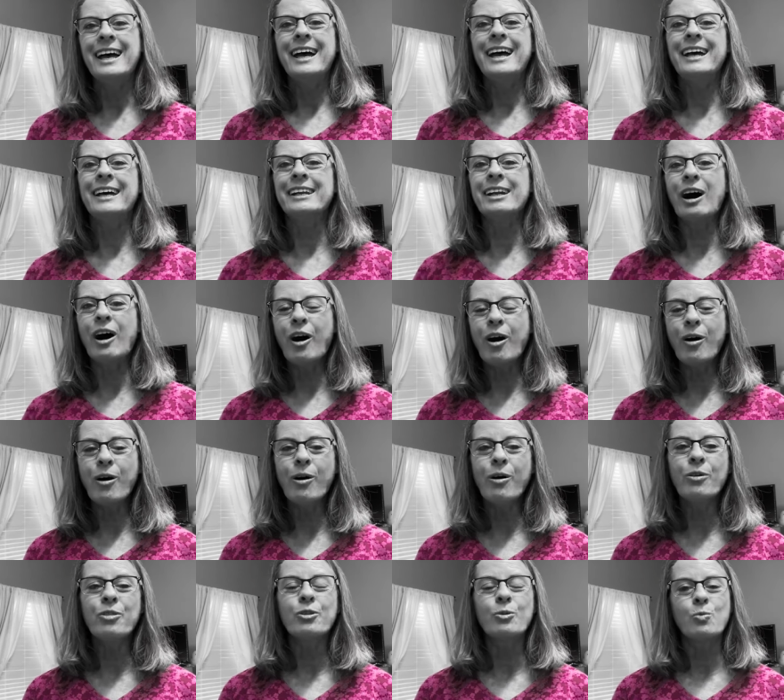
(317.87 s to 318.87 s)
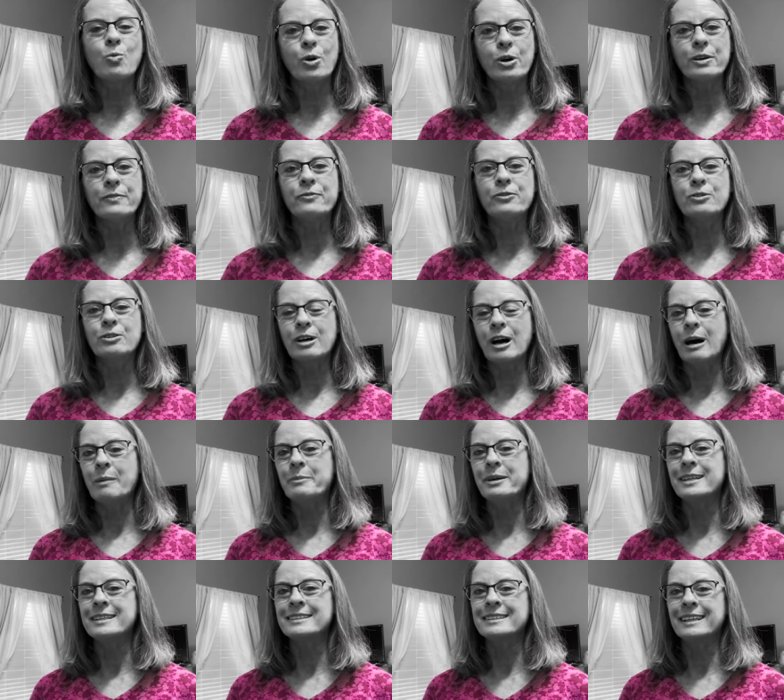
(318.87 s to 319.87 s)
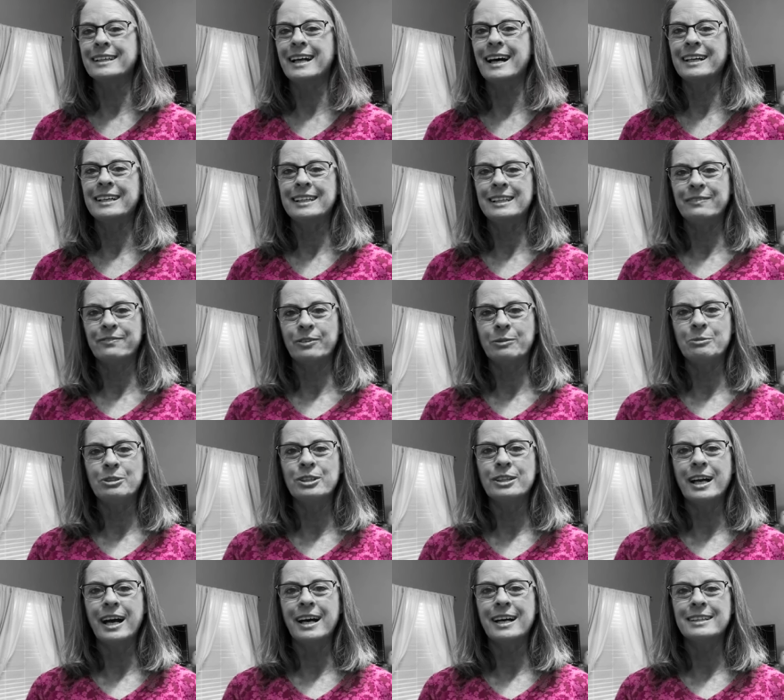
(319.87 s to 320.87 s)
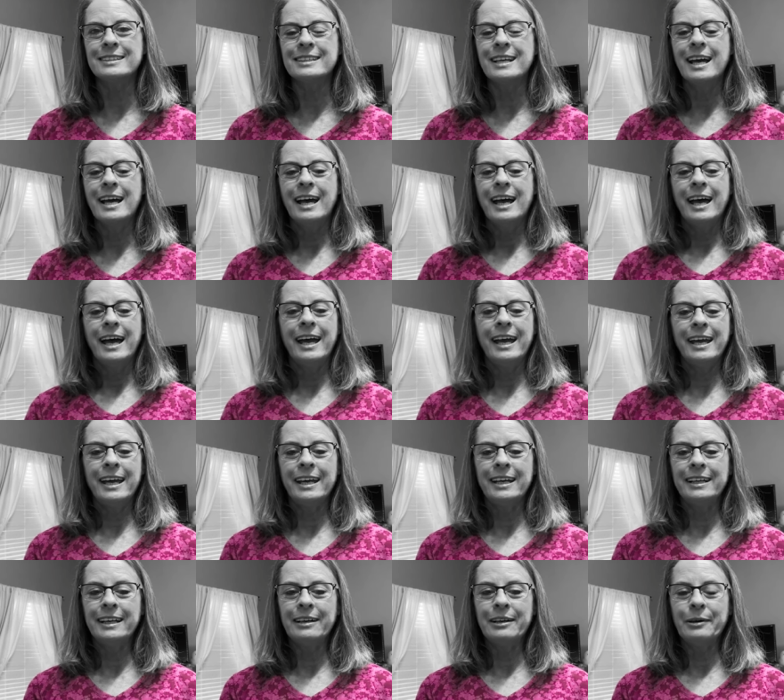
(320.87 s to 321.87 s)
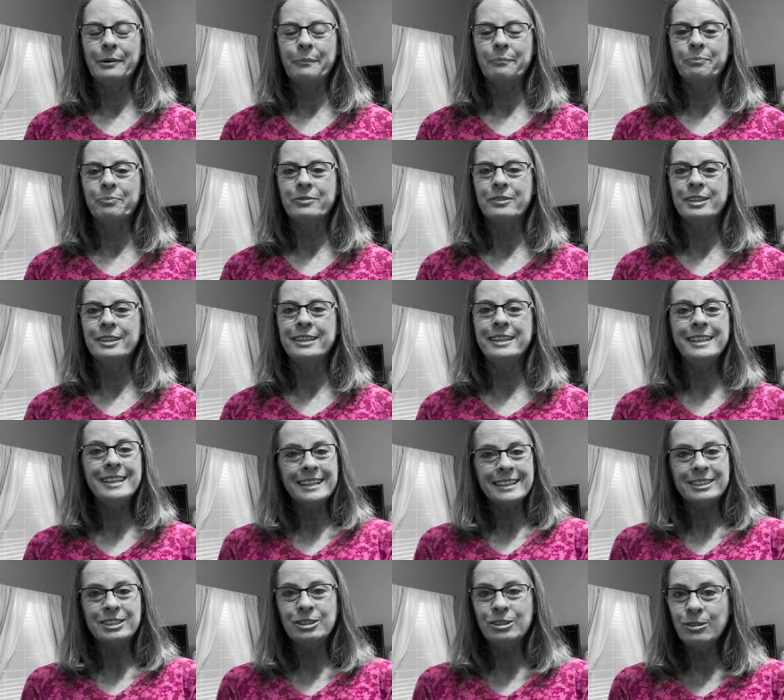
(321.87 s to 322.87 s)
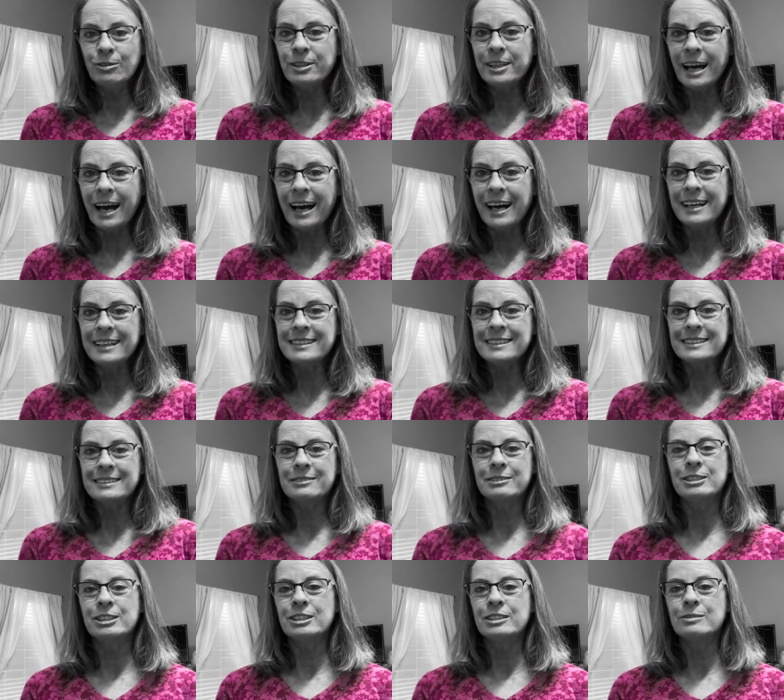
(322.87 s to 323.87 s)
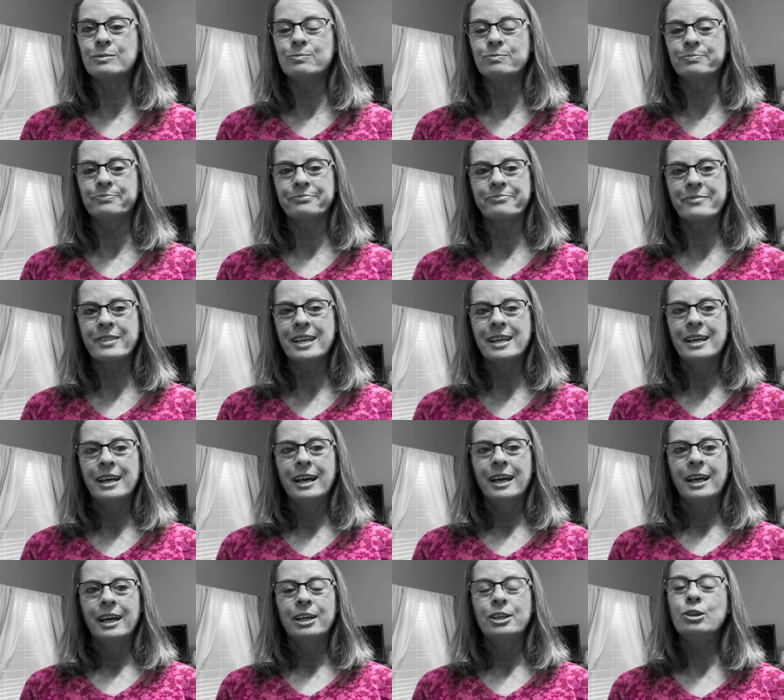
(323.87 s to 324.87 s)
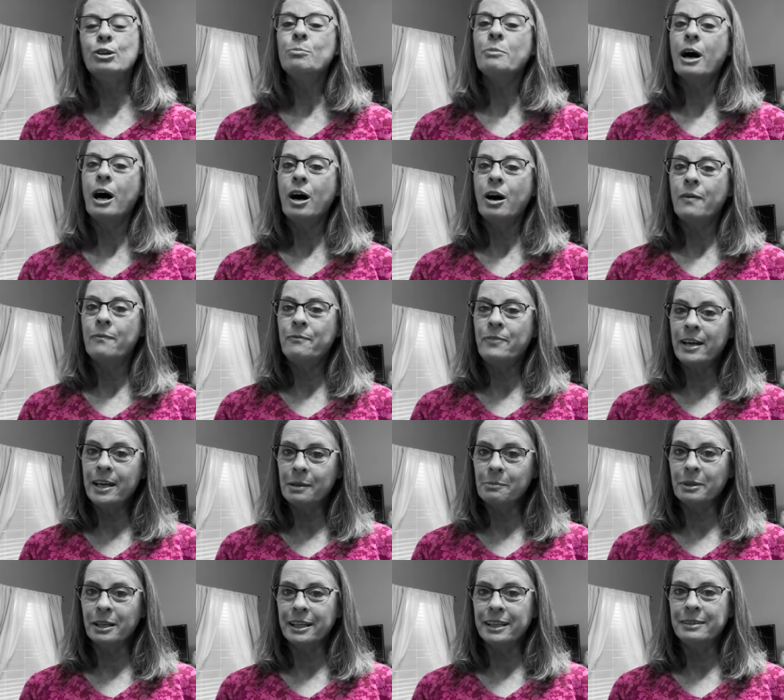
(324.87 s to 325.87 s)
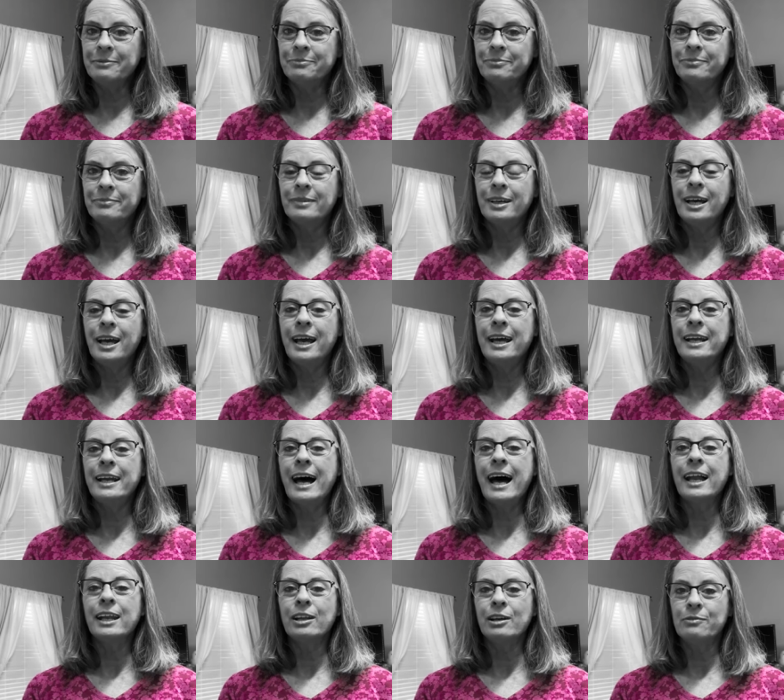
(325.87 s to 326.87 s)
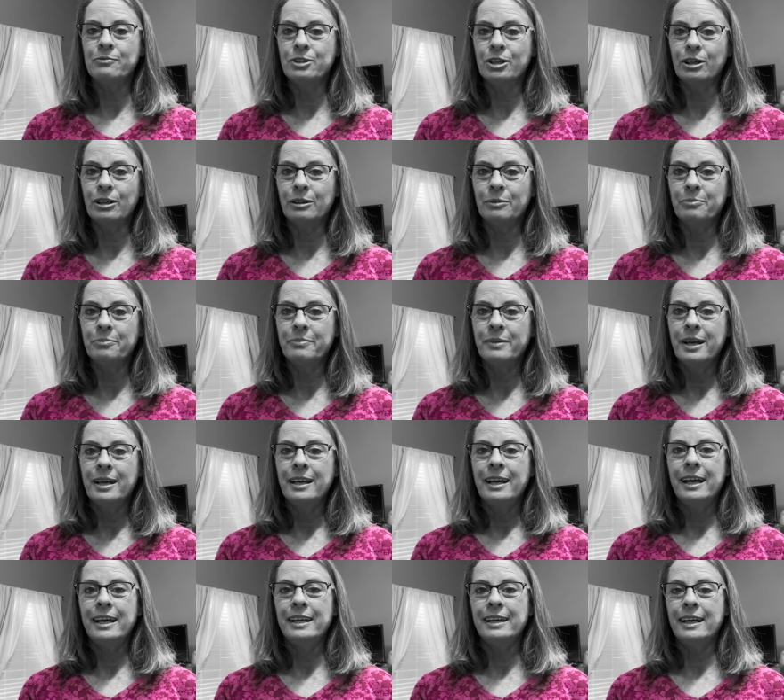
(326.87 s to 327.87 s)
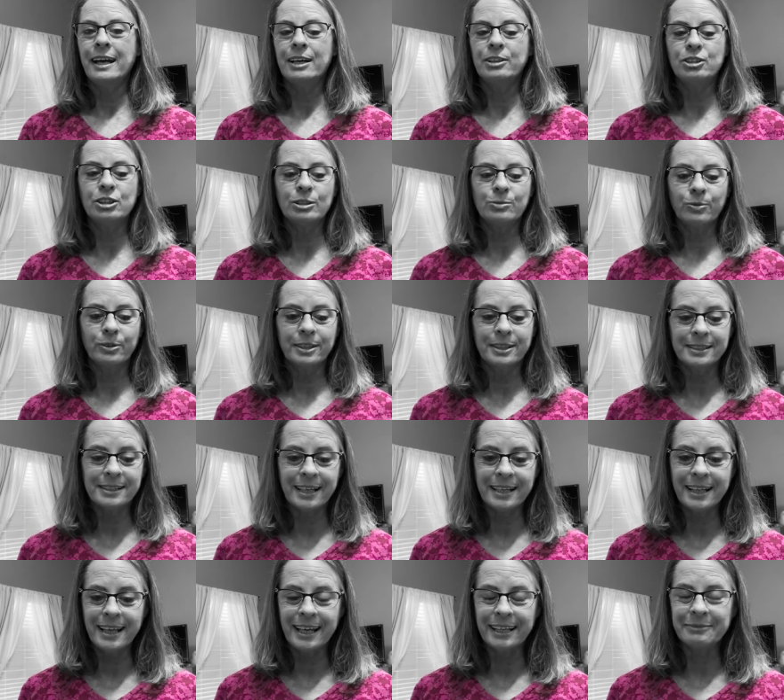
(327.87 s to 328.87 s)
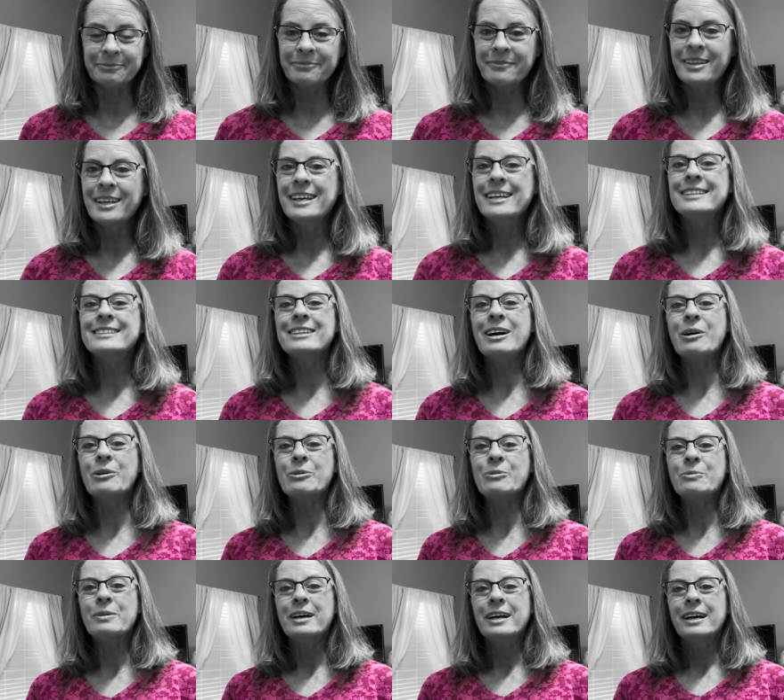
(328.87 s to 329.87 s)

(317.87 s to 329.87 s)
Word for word: and all the wonderful comments that I get from you guys. And um, yes, you guys just you're my family, and I love y'all. And I just want to say that. So,